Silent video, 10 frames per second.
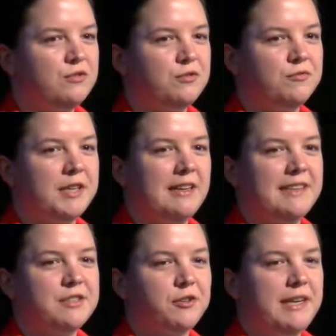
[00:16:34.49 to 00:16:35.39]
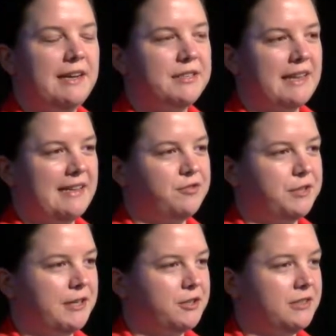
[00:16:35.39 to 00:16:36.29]
to realize greenhouse gas
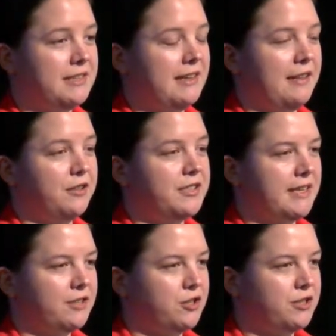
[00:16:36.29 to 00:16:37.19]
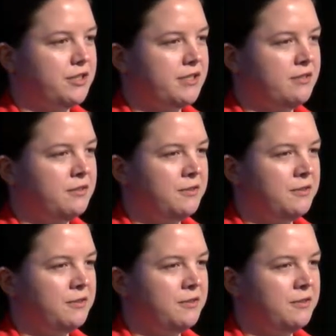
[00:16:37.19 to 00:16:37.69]
reductions in other sectors,